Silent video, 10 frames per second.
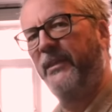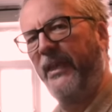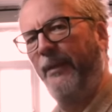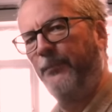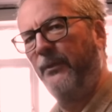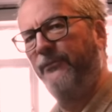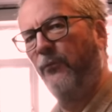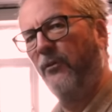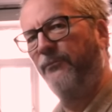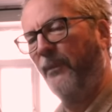the camera
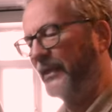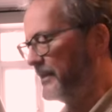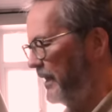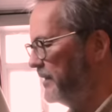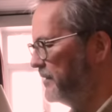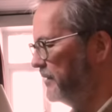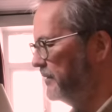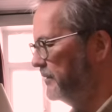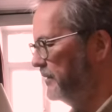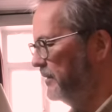fall off my desk
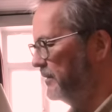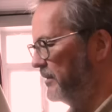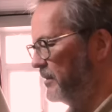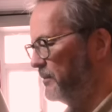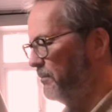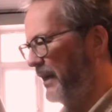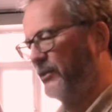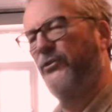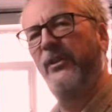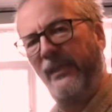to
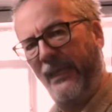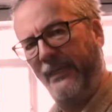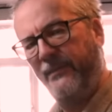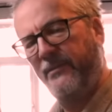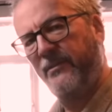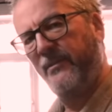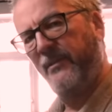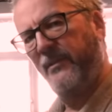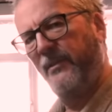smash the lens,